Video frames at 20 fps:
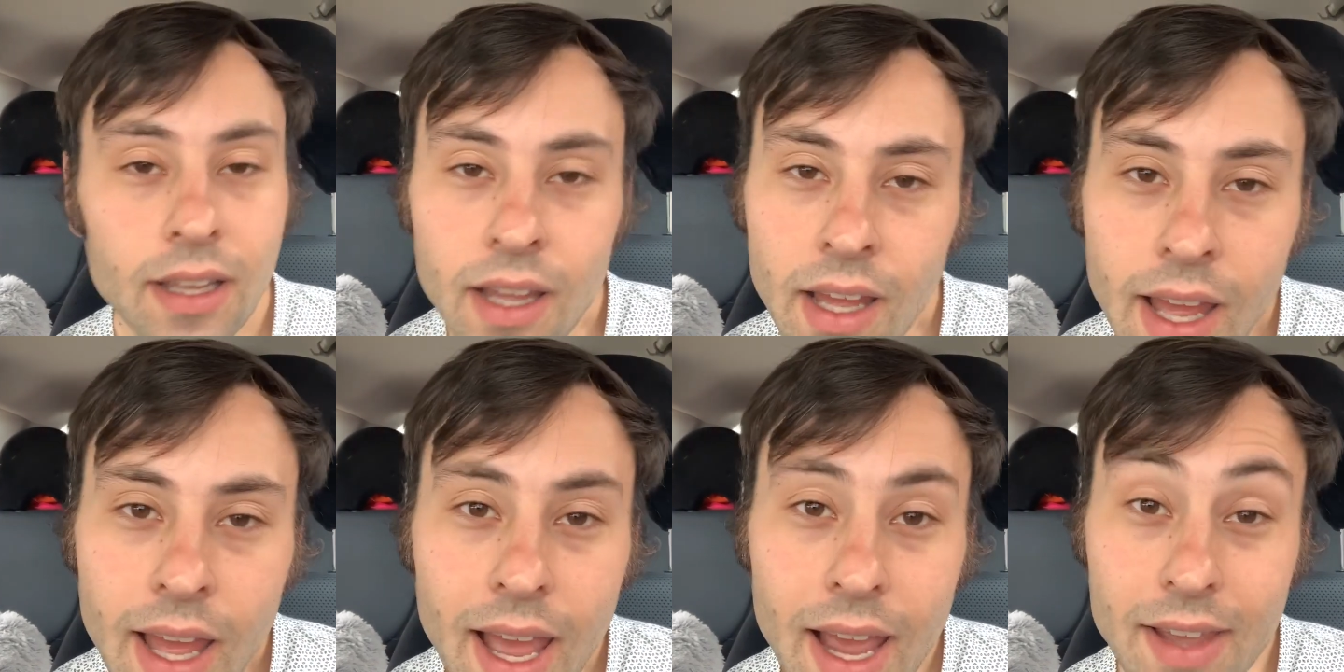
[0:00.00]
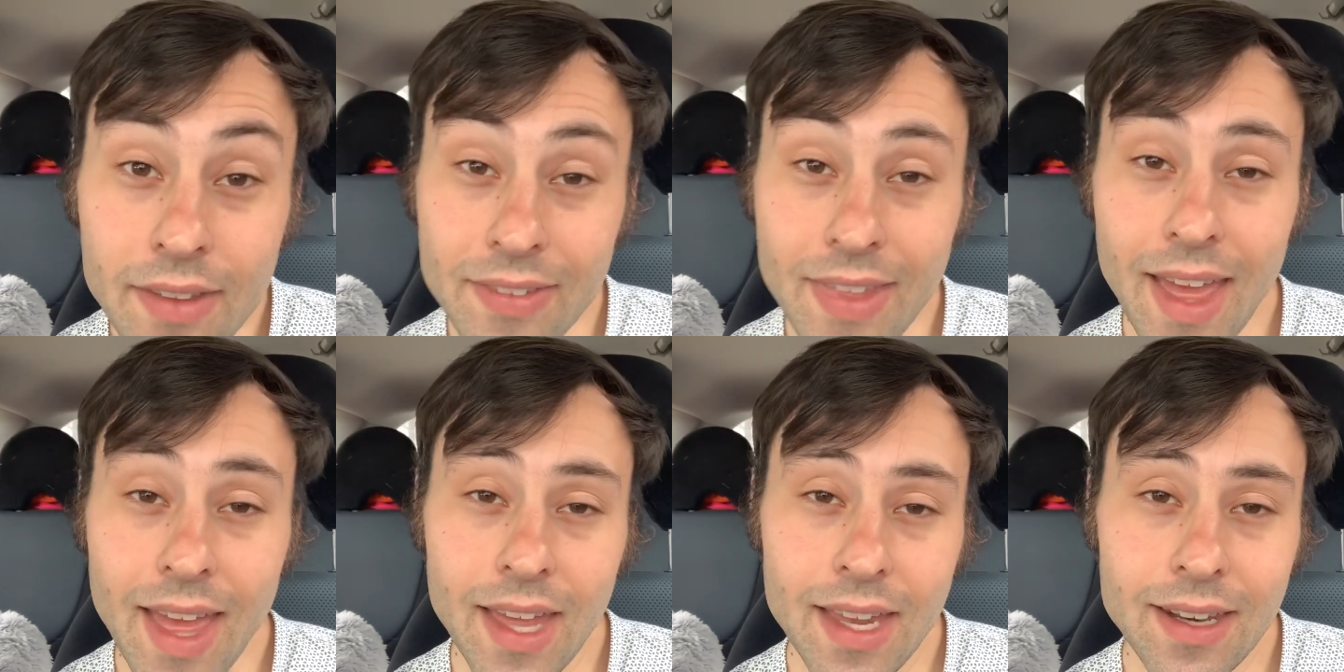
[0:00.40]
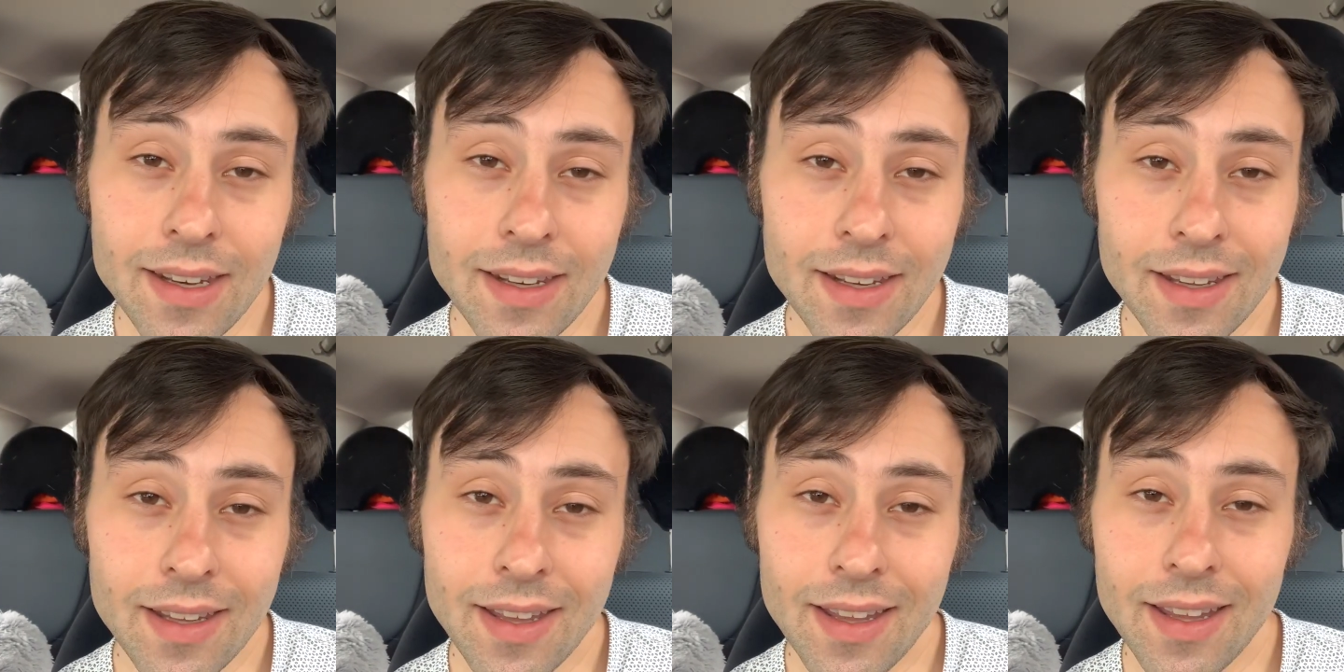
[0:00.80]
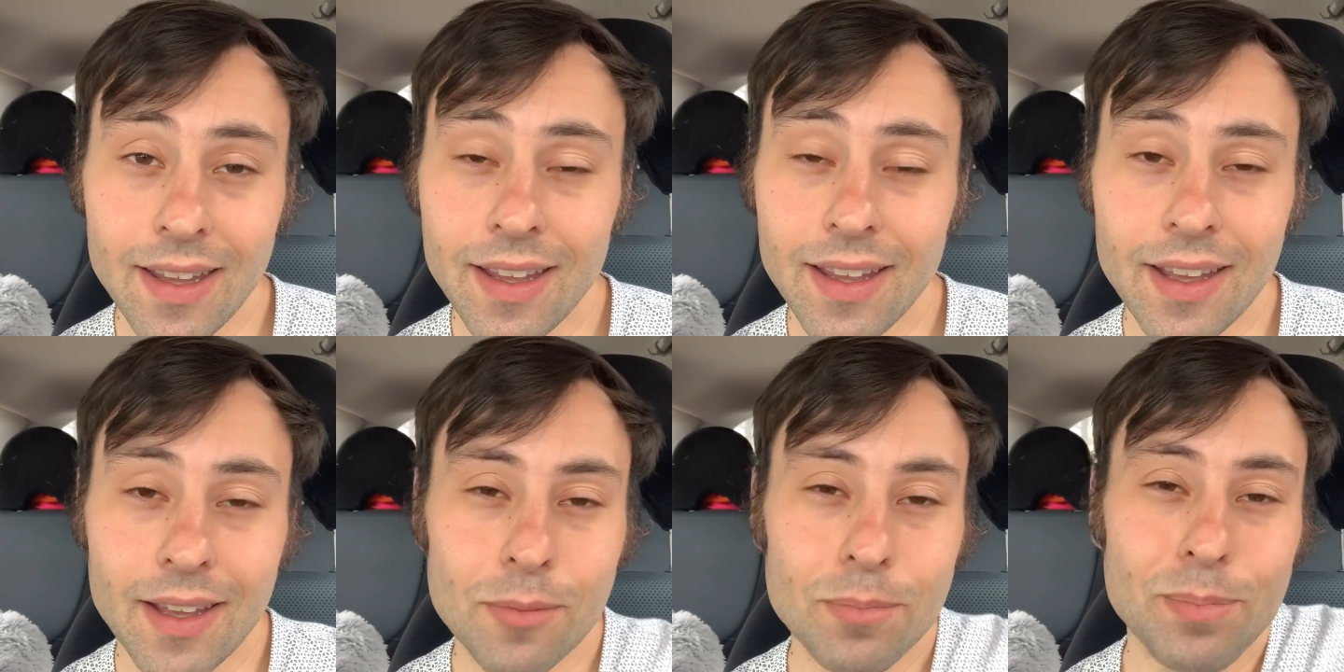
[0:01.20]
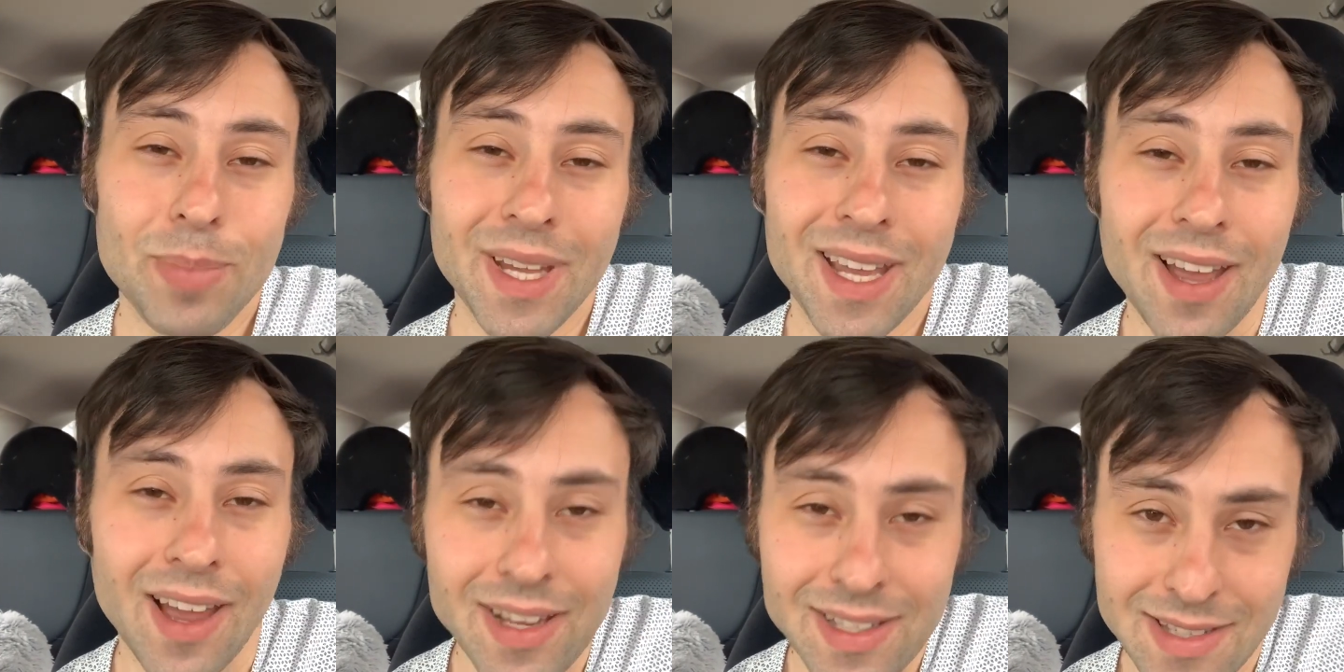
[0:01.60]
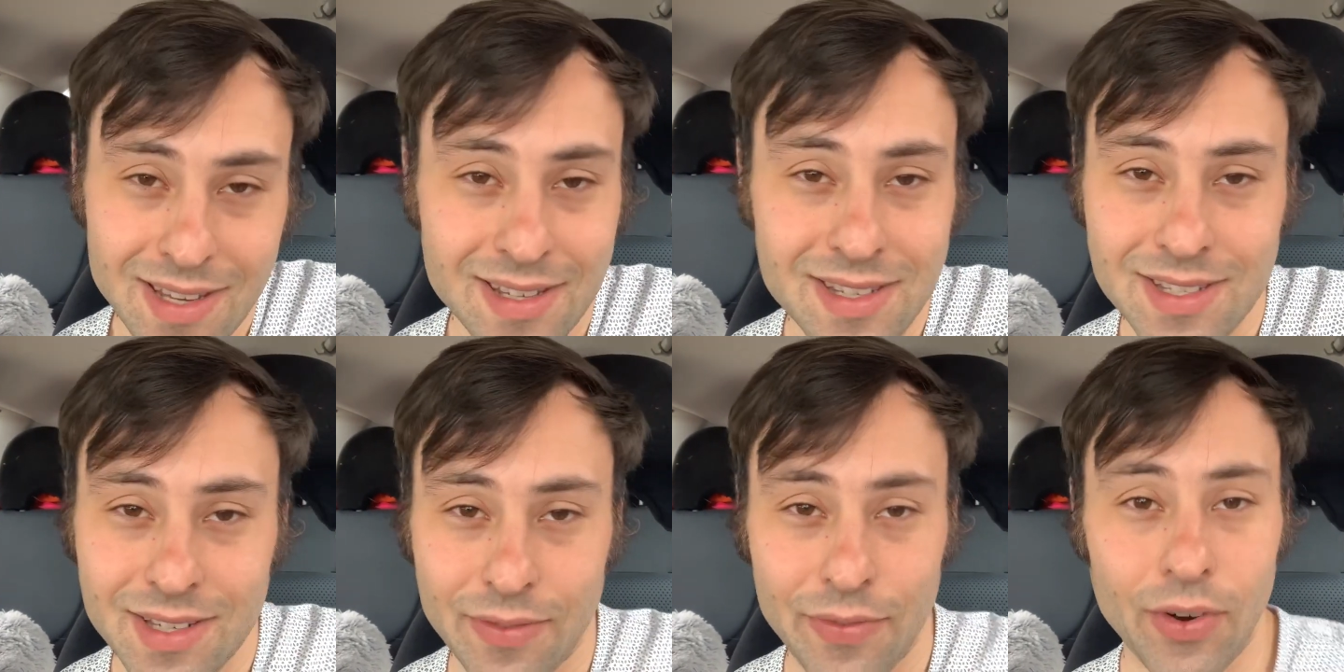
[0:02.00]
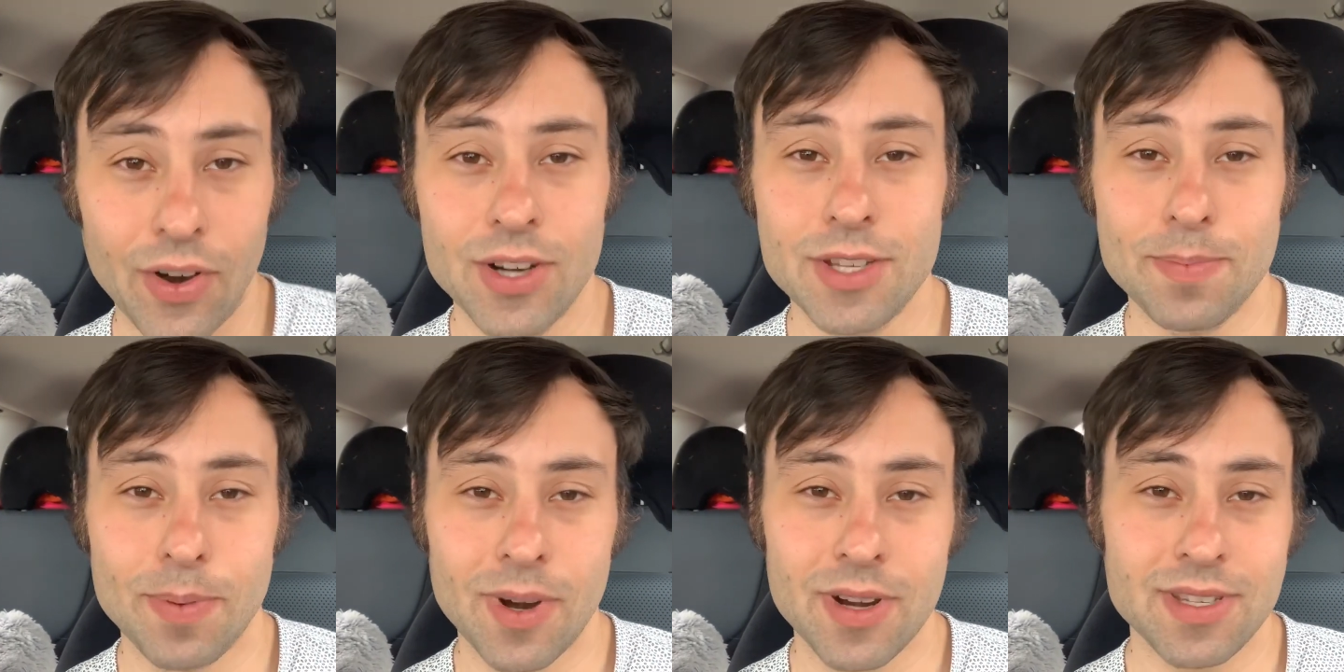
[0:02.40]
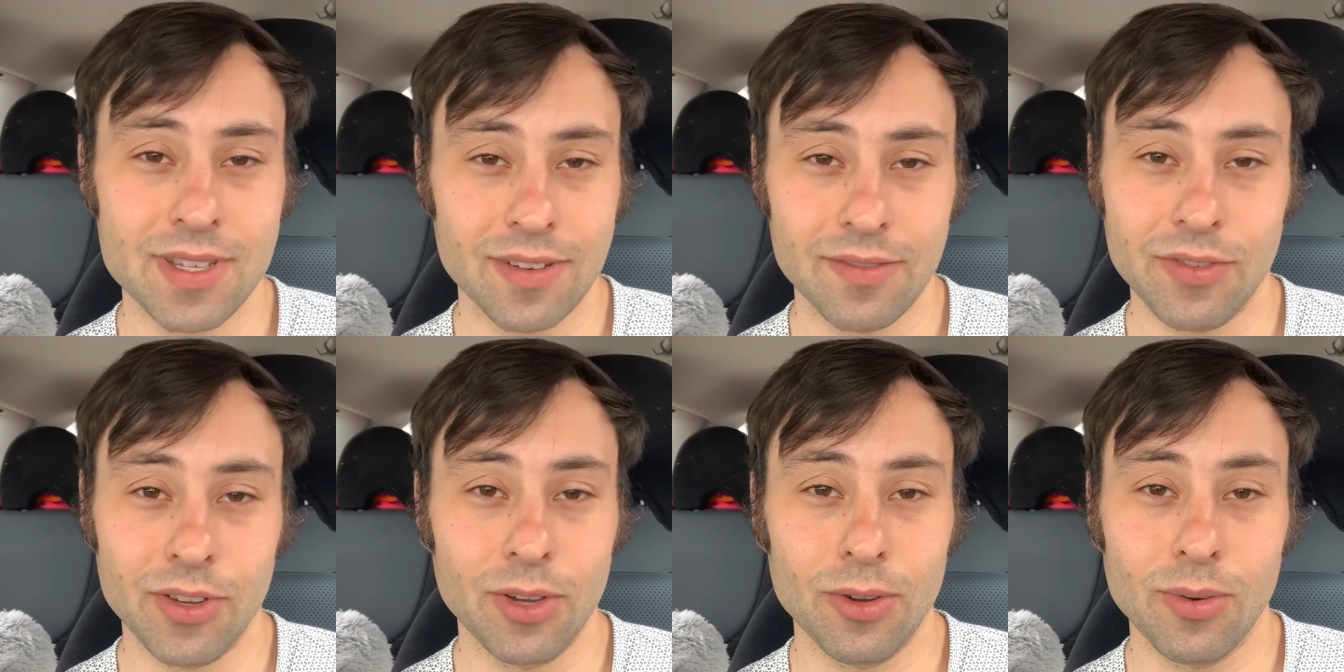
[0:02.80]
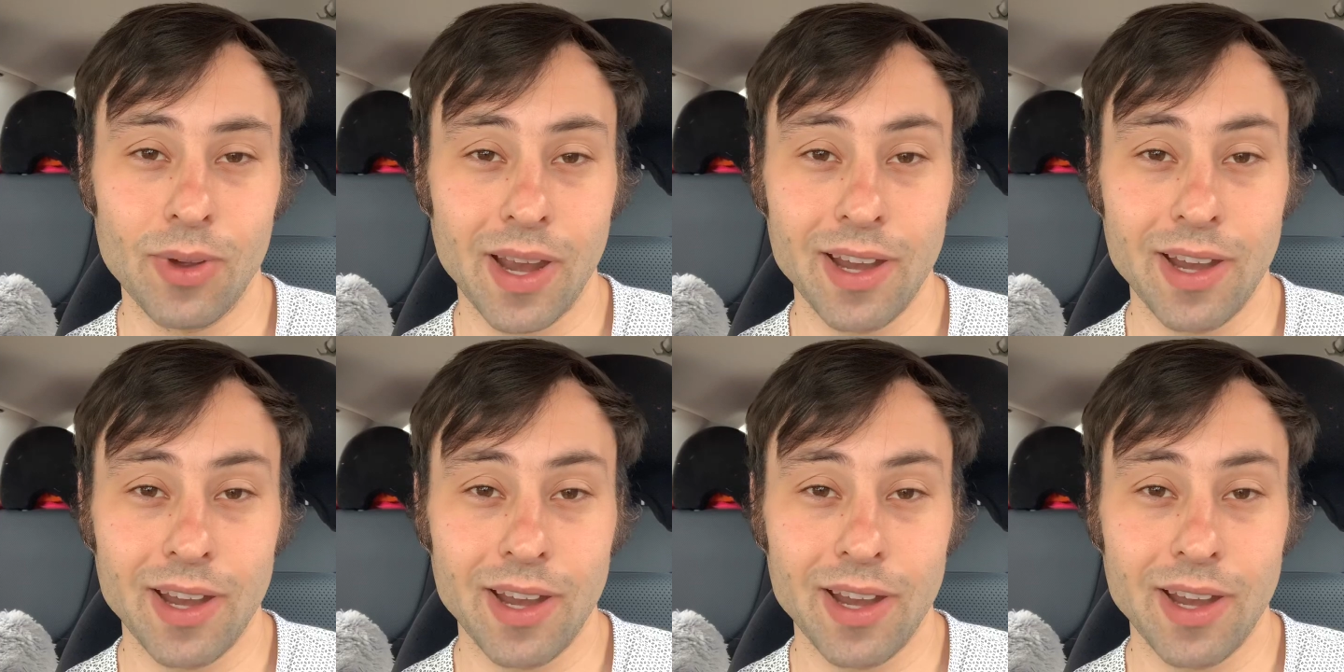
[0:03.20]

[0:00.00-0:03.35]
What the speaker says: And then, because this is a first-person view,